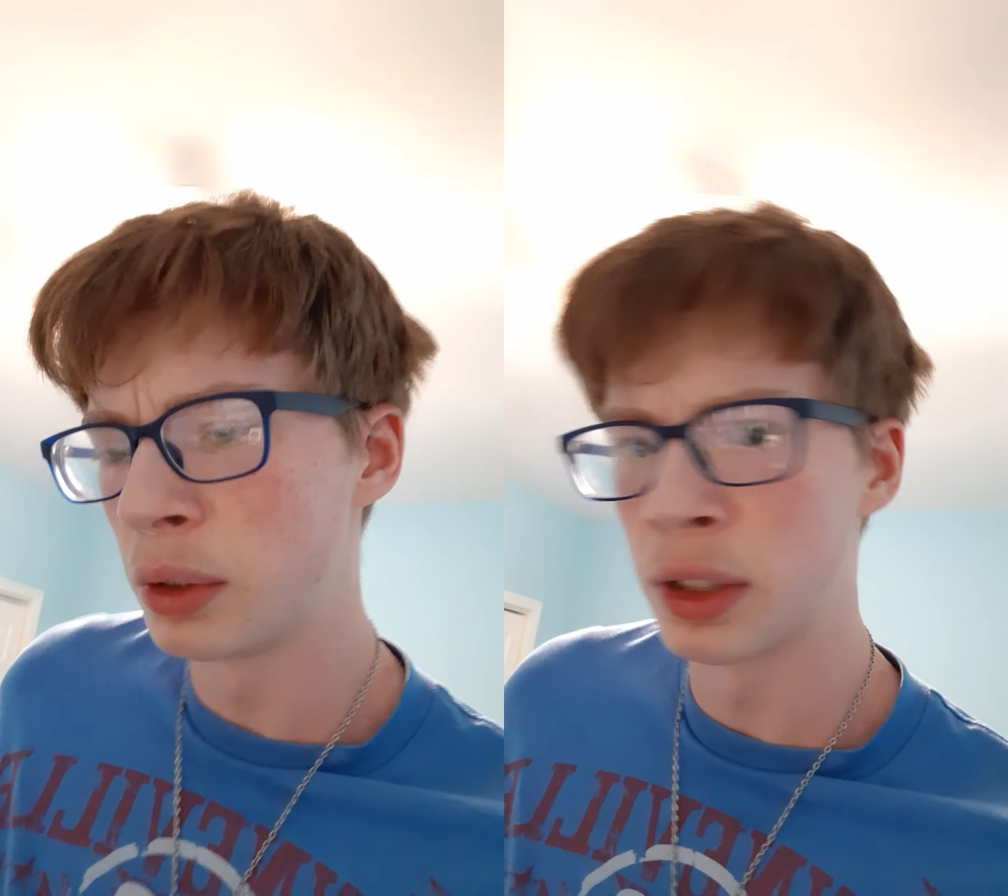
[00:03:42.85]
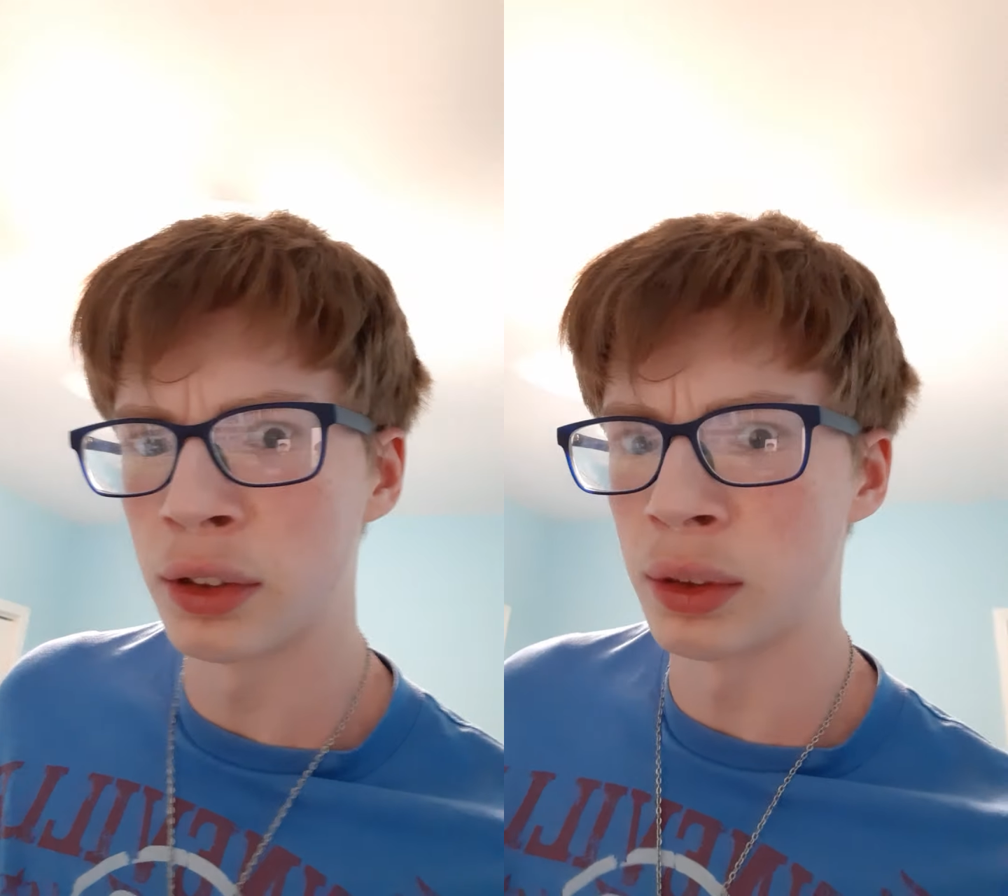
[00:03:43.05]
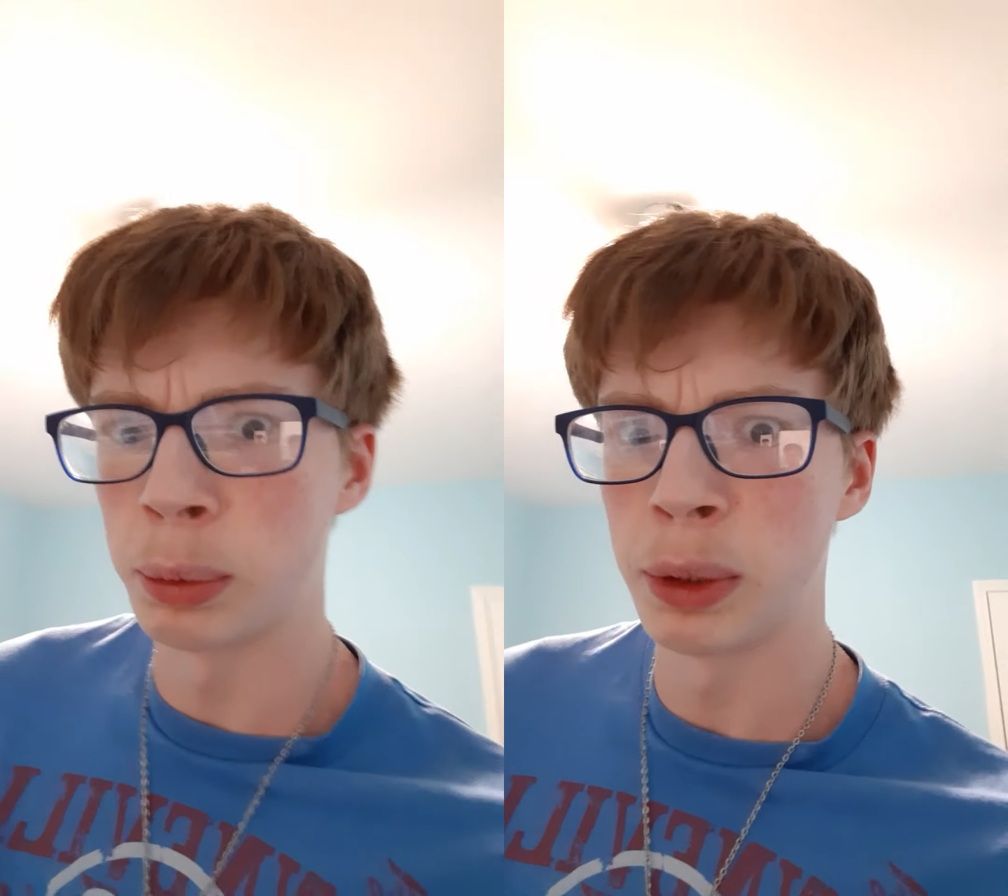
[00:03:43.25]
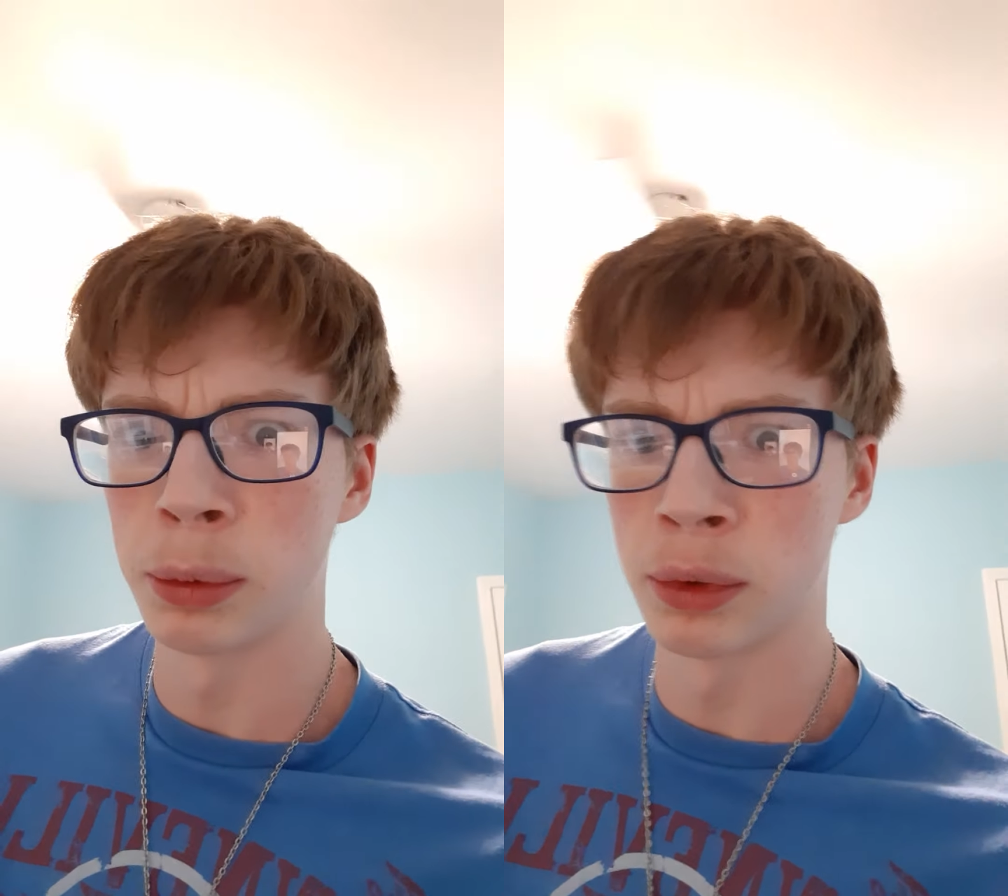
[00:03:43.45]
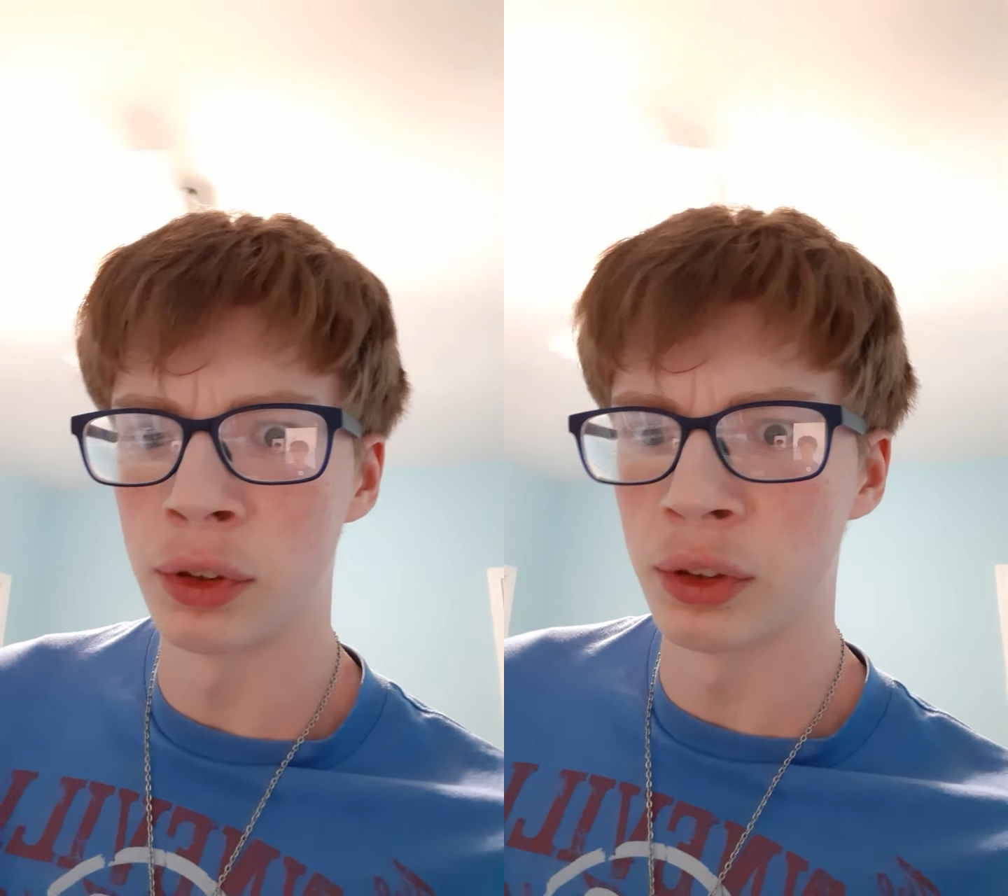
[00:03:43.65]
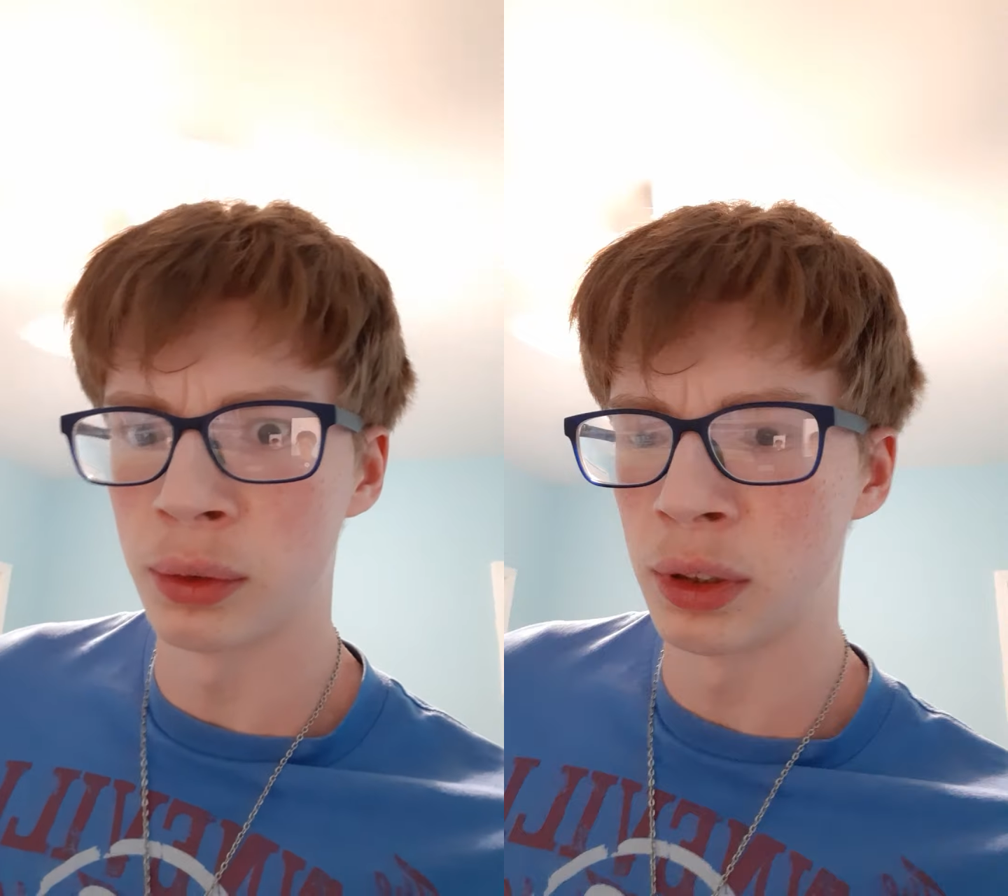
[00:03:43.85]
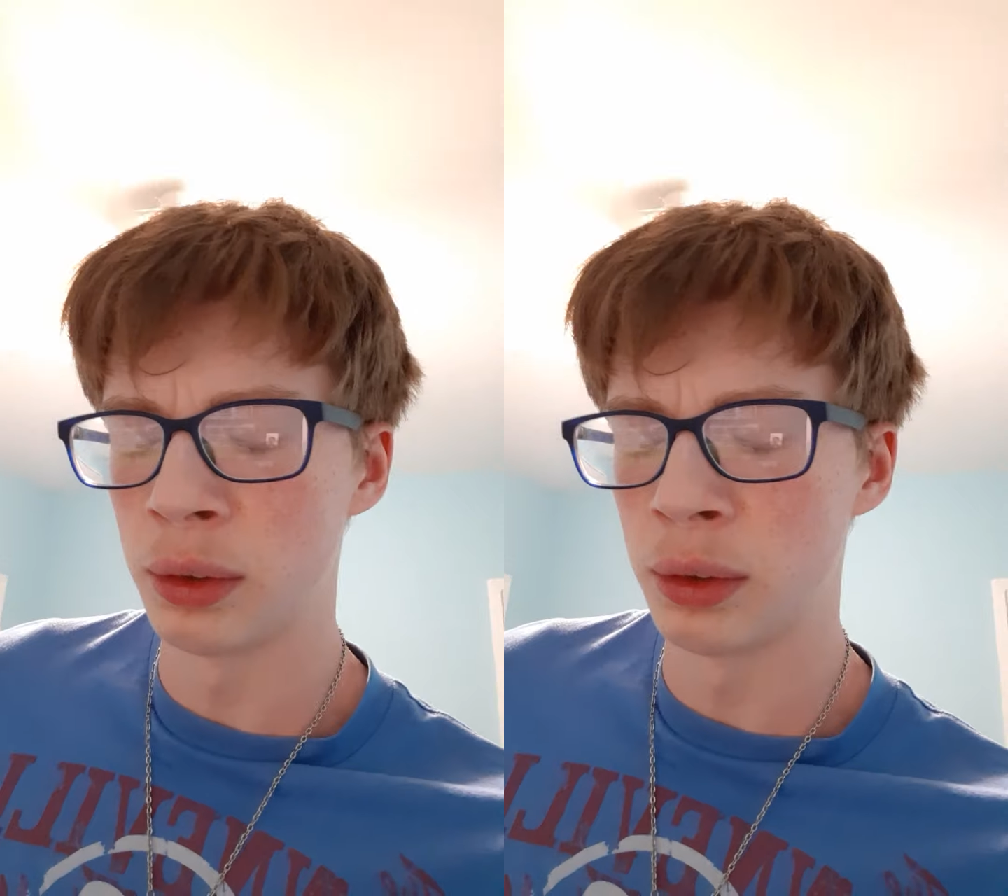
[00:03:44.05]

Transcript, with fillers: this to people or something.